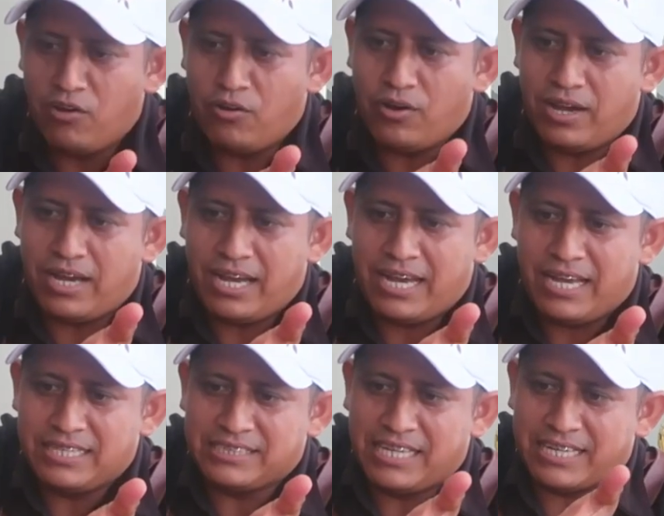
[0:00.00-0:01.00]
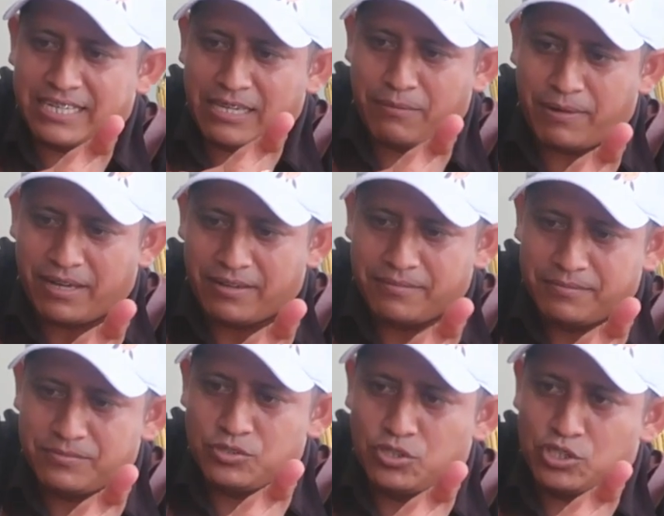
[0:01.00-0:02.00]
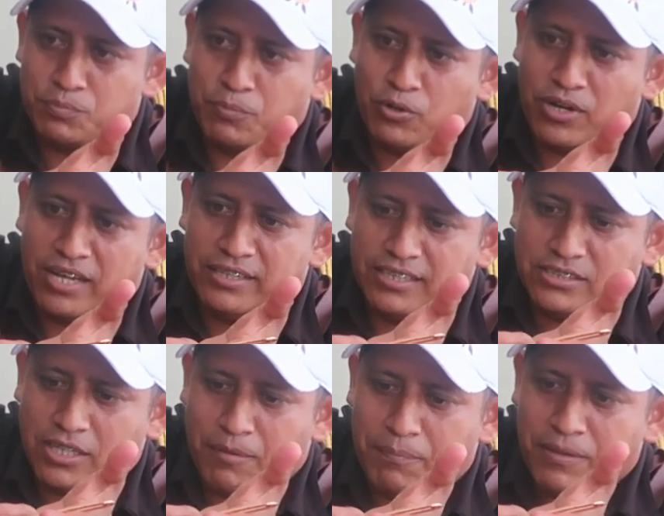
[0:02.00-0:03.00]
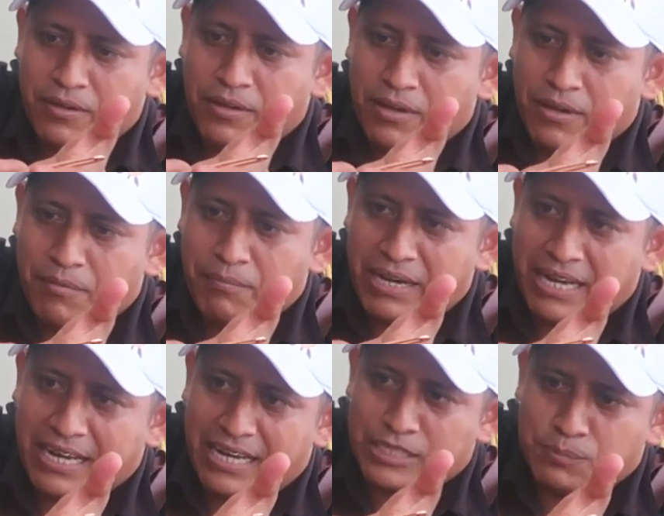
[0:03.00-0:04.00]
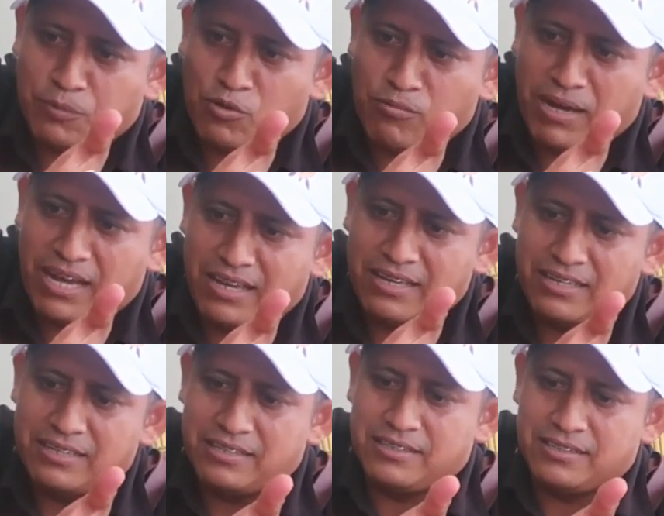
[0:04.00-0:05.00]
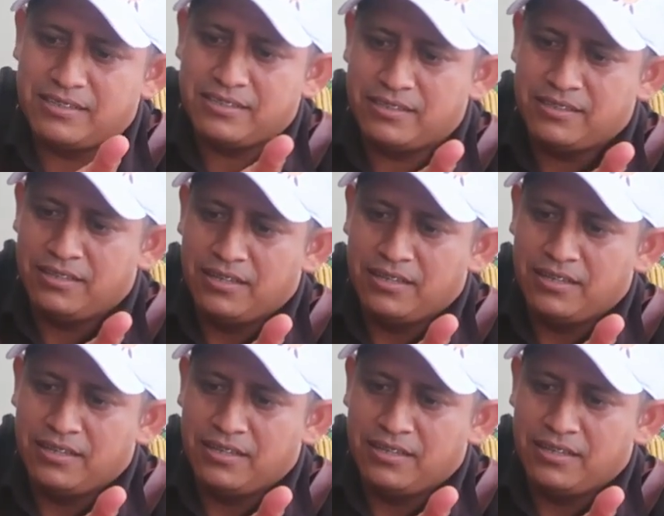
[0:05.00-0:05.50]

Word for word: really cool so yeah we went we went and joined the class and yeah it was really cool so